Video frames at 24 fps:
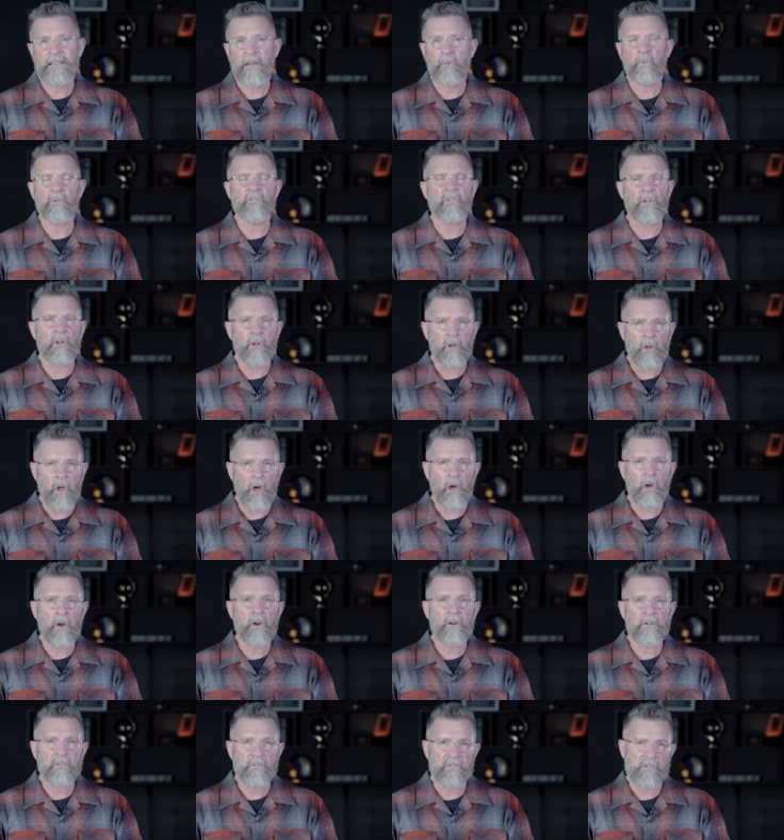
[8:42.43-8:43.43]
That was a
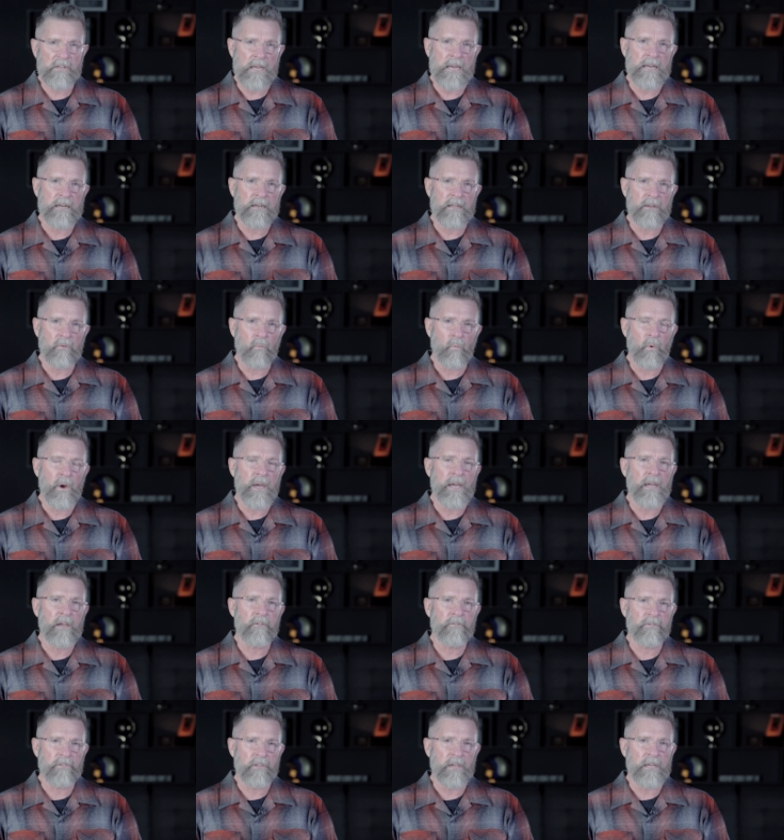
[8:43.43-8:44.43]
long standing
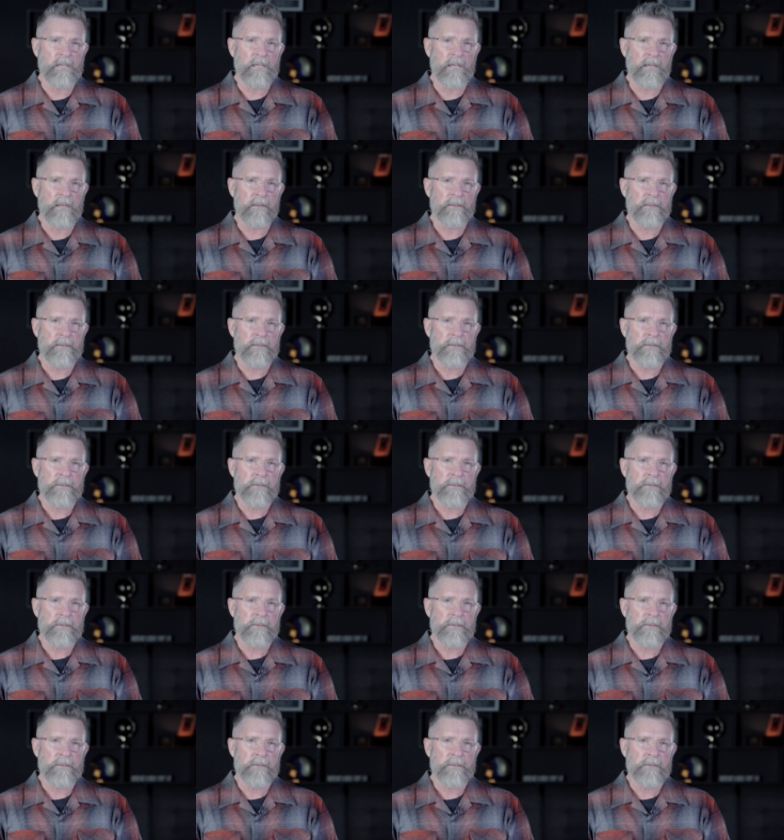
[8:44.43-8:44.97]
way of thinking.